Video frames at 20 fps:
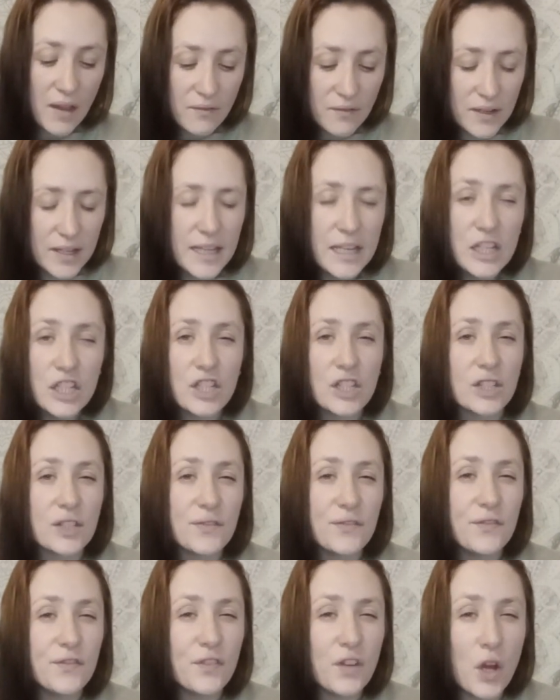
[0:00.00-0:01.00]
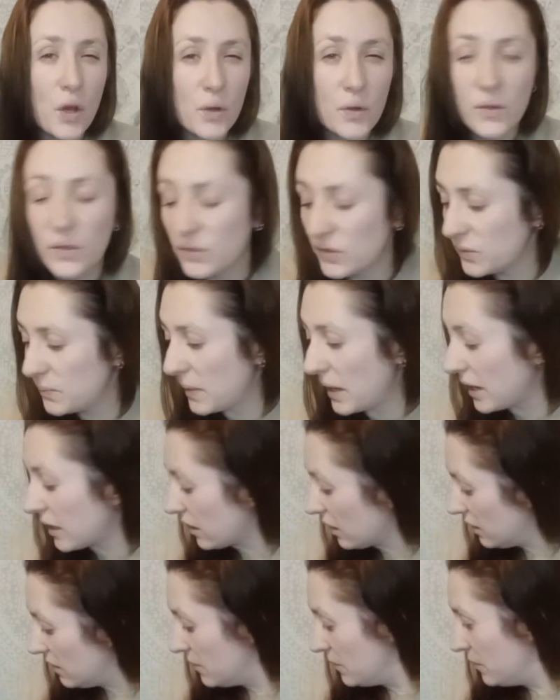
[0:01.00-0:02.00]
everything just flows
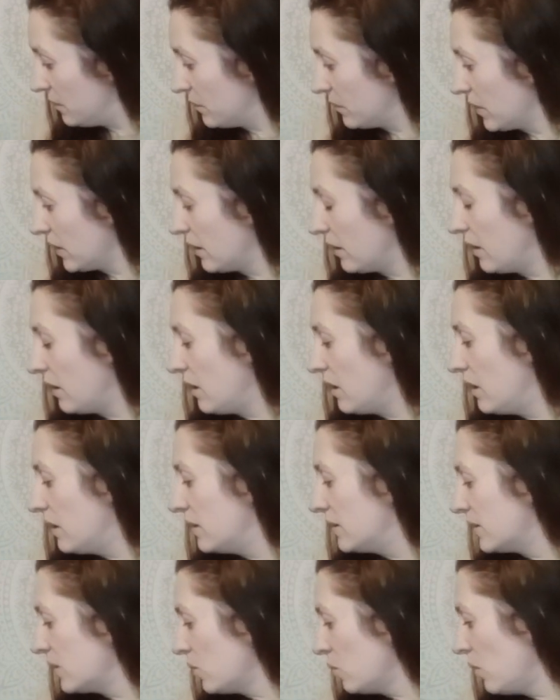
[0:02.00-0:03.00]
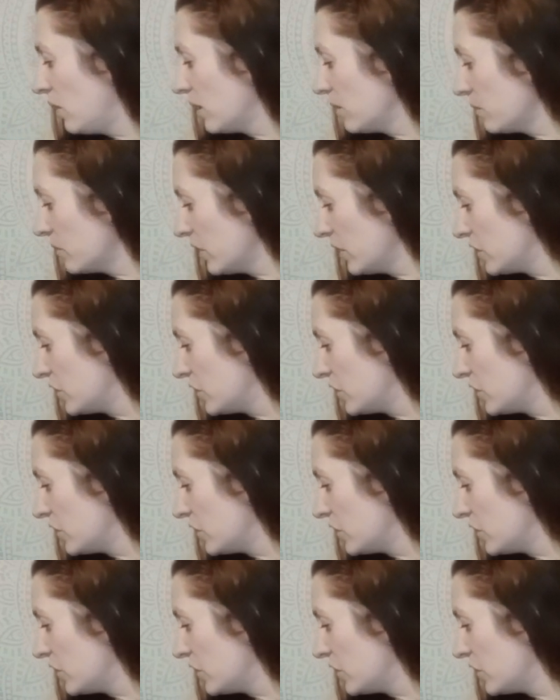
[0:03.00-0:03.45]
better. So what I'm